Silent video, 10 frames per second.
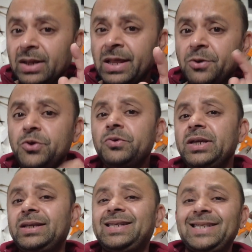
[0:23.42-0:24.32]
Now you
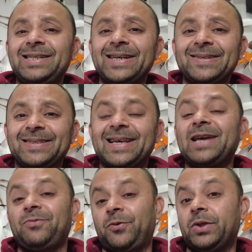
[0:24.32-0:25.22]
need details,
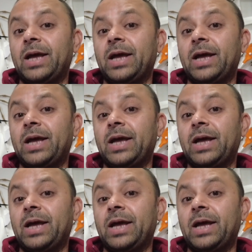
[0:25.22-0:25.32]
and for